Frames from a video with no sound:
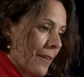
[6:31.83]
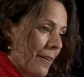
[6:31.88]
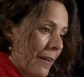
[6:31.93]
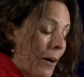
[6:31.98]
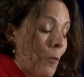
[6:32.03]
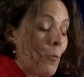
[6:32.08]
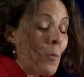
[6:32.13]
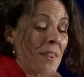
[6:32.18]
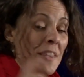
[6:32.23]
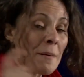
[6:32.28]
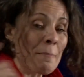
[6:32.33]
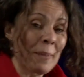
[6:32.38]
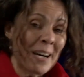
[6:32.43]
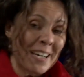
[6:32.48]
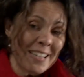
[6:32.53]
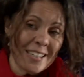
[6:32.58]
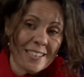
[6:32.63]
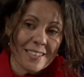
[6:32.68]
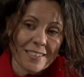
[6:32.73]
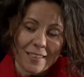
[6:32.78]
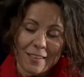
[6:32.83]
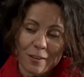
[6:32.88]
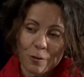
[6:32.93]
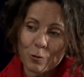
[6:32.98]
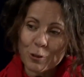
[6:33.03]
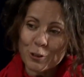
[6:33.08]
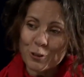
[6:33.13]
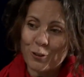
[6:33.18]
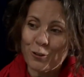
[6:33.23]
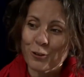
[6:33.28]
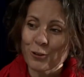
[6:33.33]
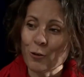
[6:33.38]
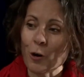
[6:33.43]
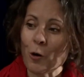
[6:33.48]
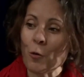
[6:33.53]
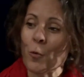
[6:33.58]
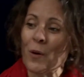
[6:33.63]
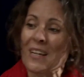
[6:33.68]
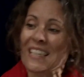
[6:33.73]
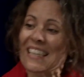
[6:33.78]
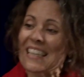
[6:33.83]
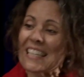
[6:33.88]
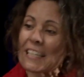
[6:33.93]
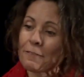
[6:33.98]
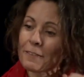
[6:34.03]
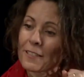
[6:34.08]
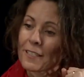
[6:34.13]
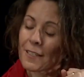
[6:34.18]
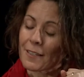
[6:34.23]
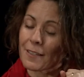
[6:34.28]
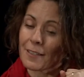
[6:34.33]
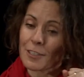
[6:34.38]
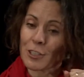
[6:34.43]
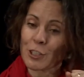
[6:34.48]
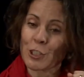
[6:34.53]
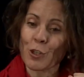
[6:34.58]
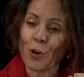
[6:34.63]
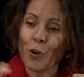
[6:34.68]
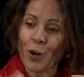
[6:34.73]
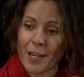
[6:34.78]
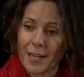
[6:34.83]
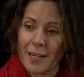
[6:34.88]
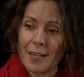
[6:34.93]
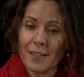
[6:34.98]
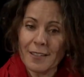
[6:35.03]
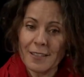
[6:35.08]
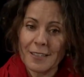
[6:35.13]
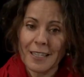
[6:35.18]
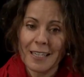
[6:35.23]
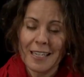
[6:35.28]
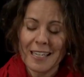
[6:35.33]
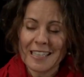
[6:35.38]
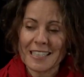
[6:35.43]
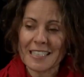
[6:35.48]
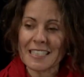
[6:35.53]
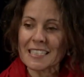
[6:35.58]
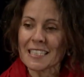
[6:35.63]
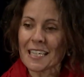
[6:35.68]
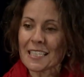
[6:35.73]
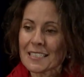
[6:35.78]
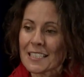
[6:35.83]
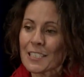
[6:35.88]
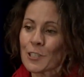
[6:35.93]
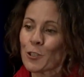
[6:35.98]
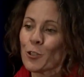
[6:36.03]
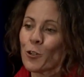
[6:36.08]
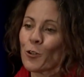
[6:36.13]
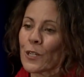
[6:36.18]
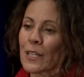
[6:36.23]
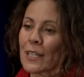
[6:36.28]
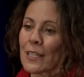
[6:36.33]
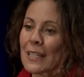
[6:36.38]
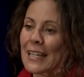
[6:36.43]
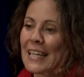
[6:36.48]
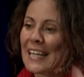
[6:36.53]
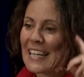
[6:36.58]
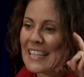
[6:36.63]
And when the manager, who is also a weightlifter, saw her, they started talking.